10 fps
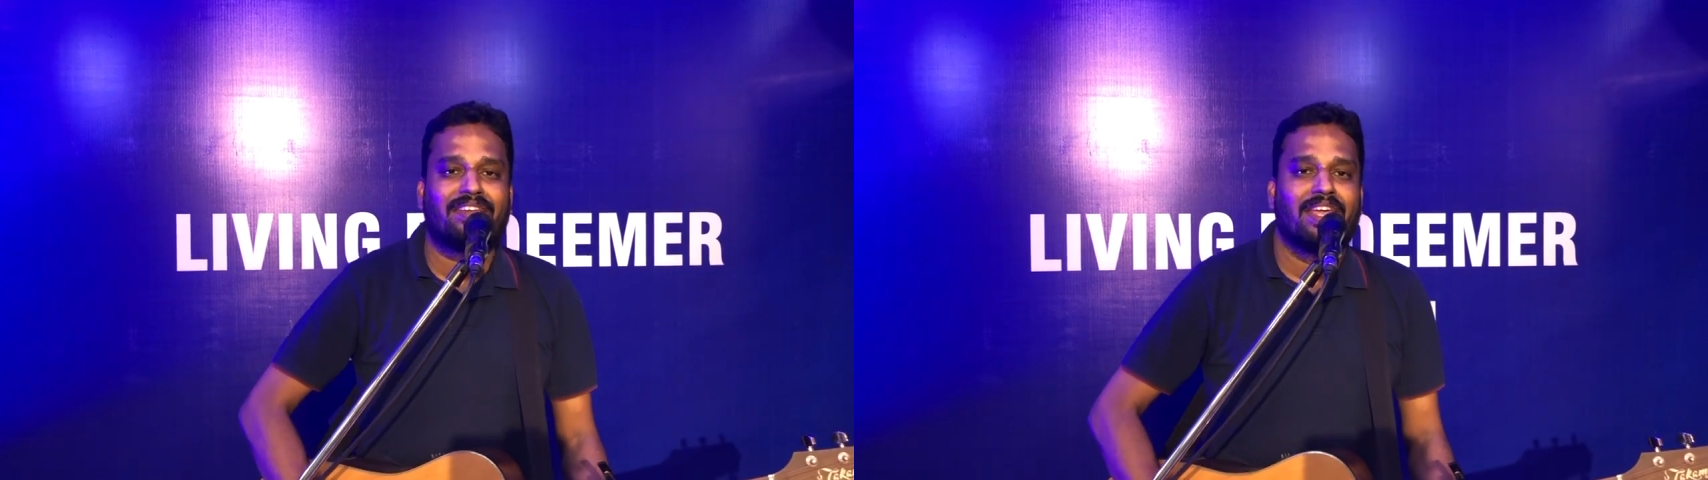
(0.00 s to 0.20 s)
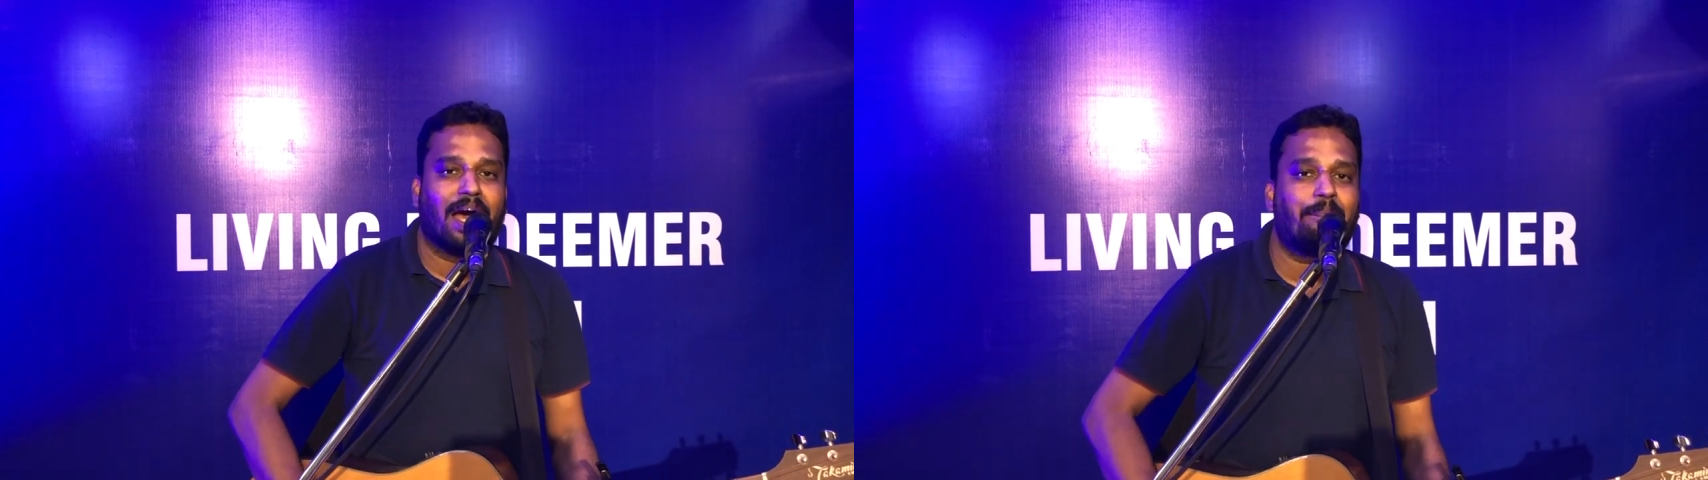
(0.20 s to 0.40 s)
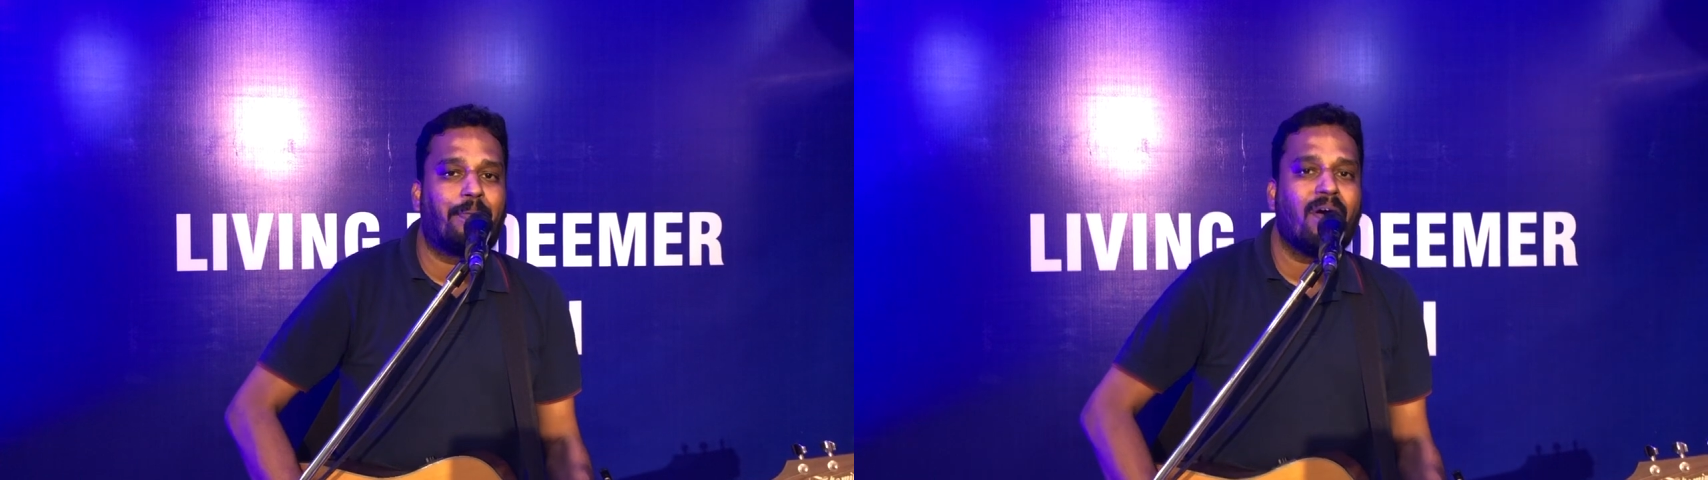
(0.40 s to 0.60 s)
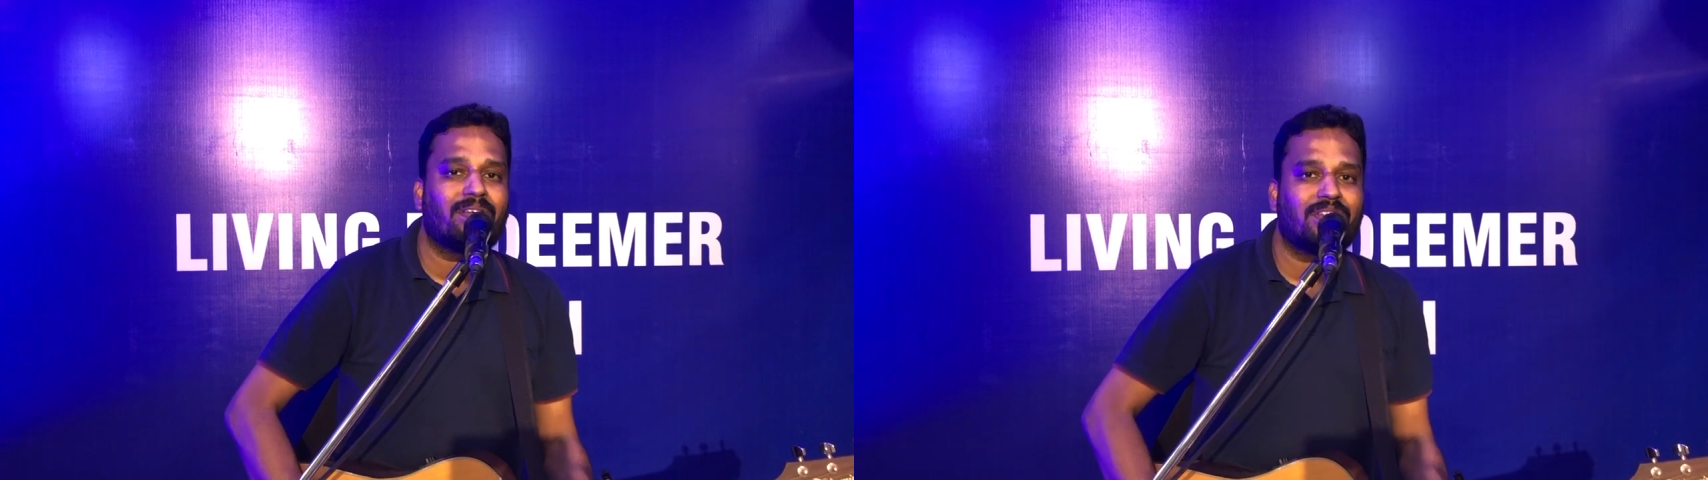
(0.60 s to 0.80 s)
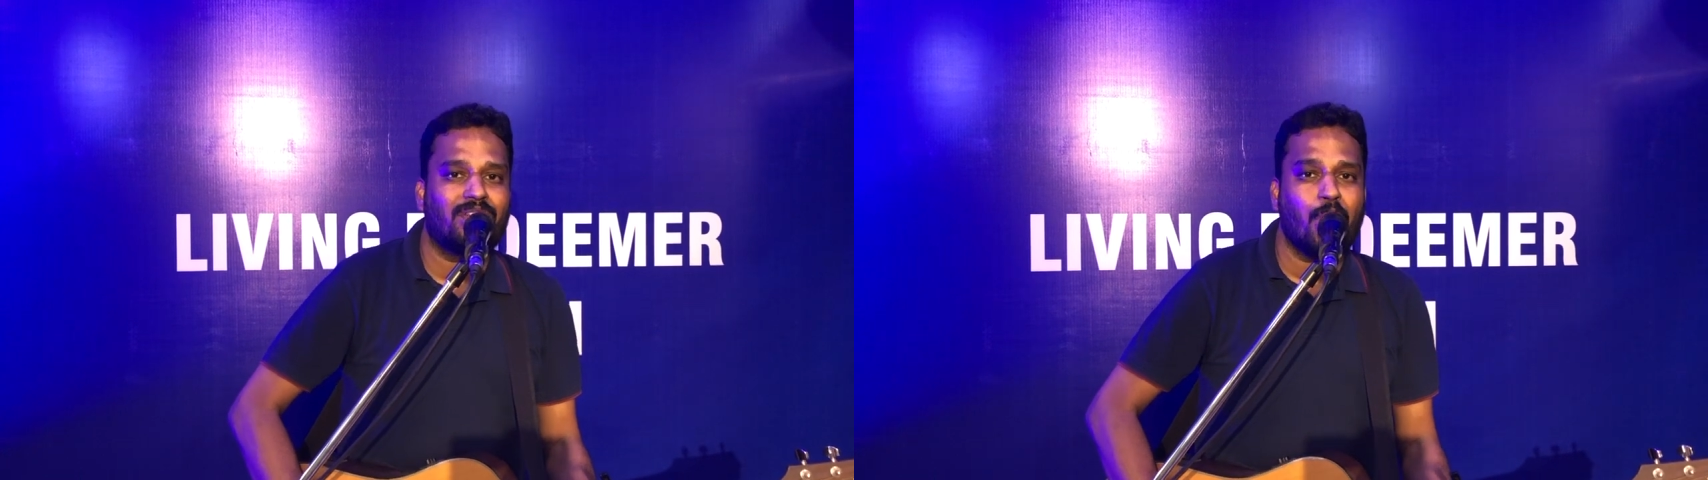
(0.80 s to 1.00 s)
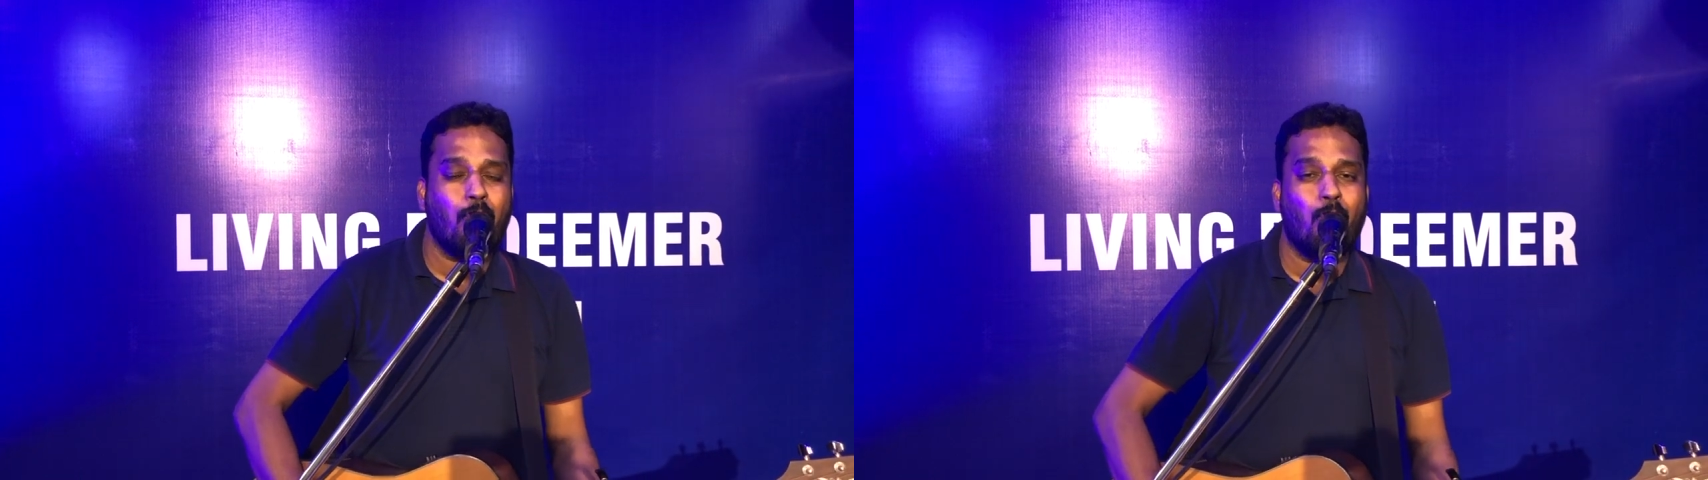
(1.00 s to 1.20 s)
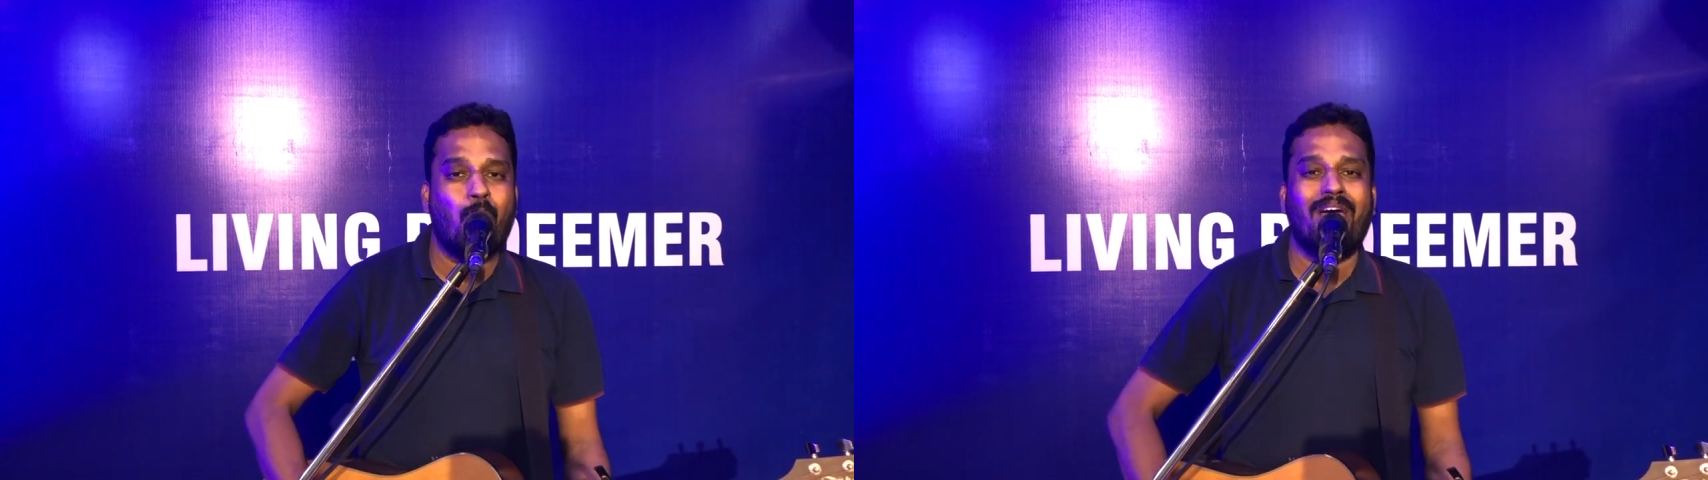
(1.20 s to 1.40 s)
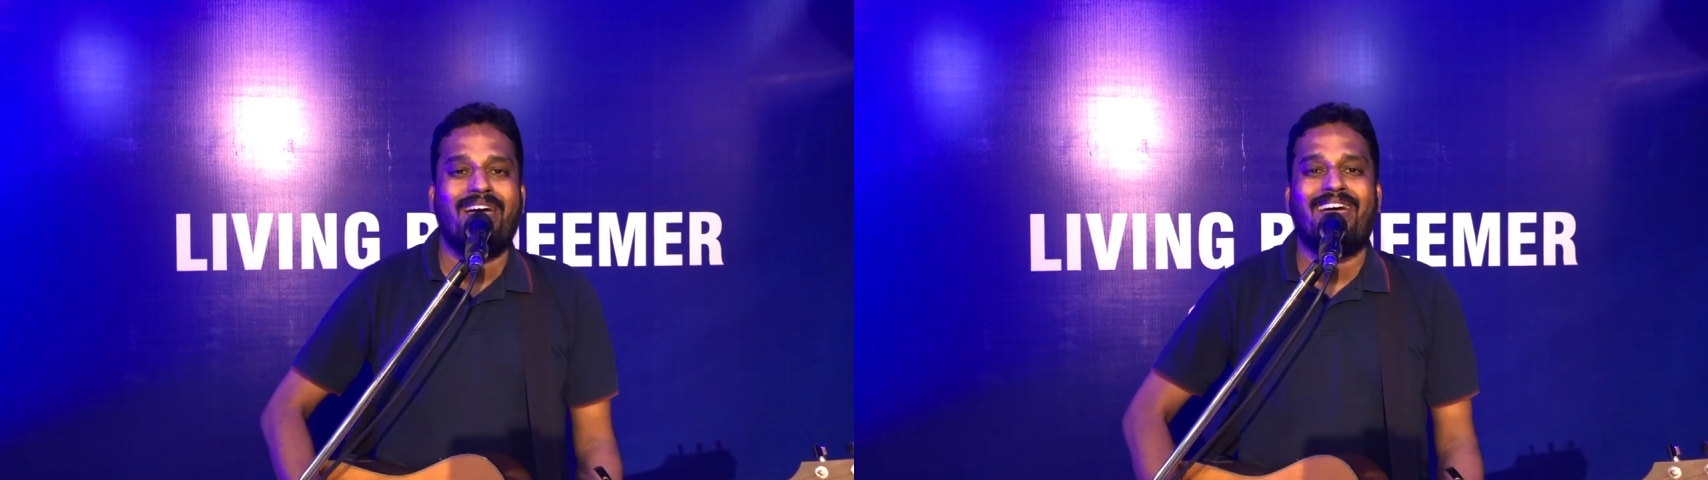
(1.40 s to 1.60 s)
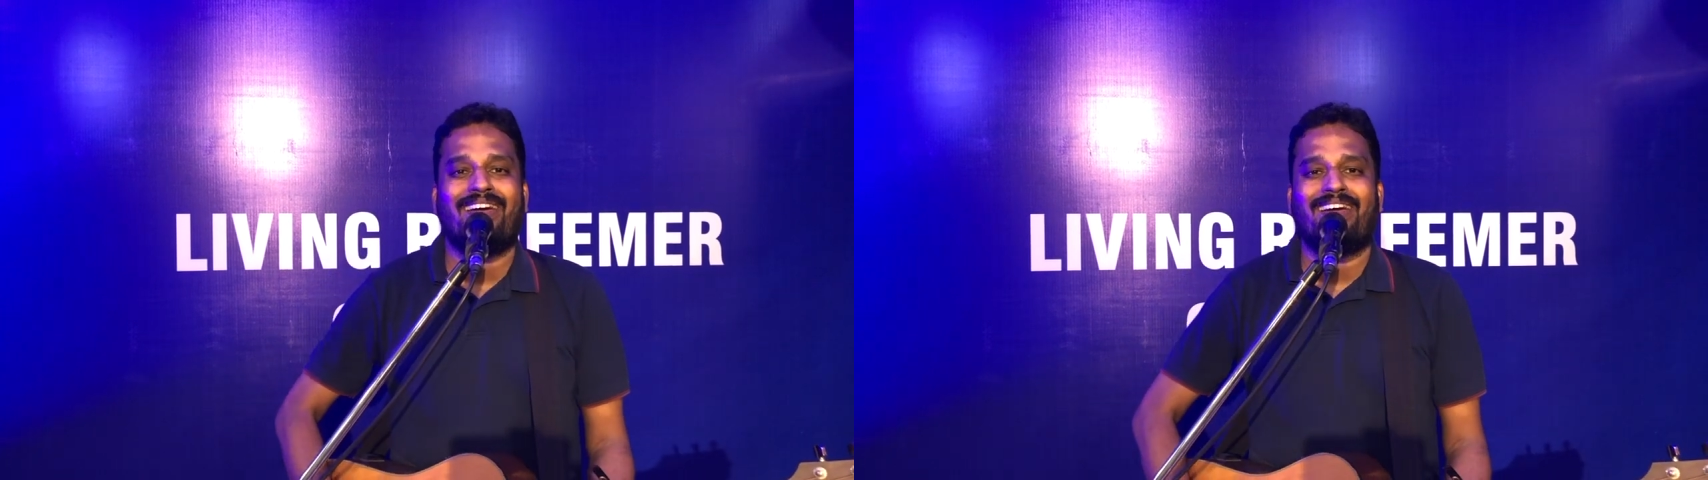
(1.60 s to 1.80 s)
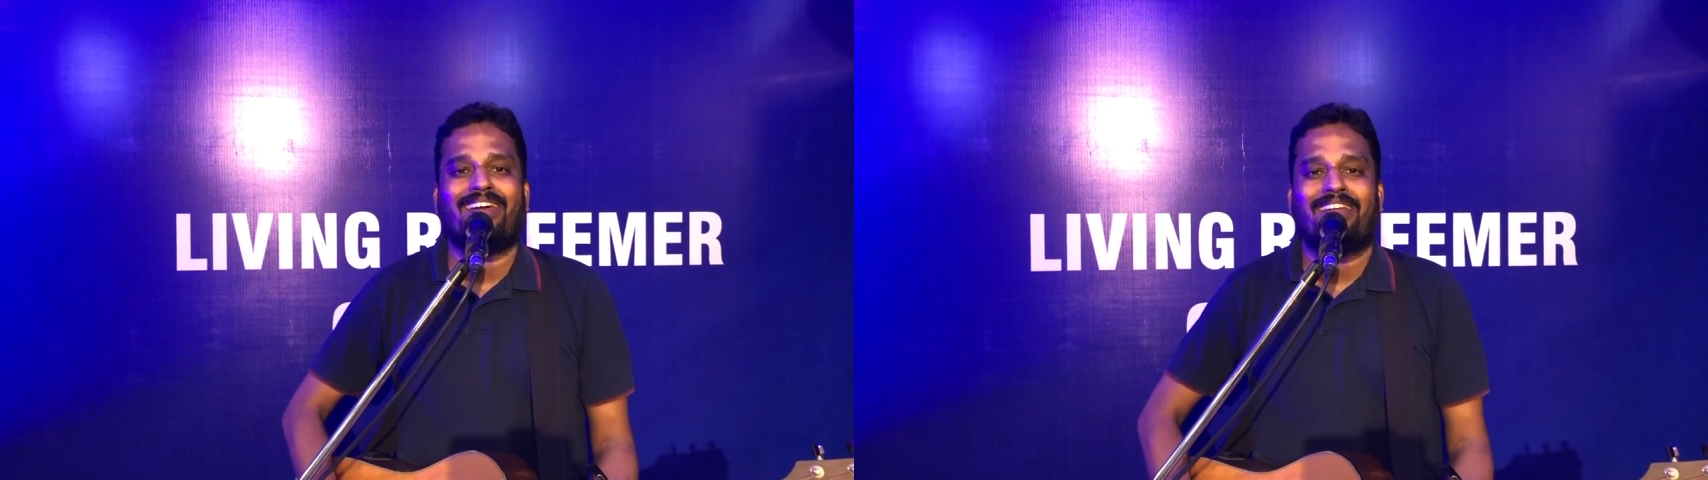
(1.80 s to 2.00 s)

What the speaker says: upon your word.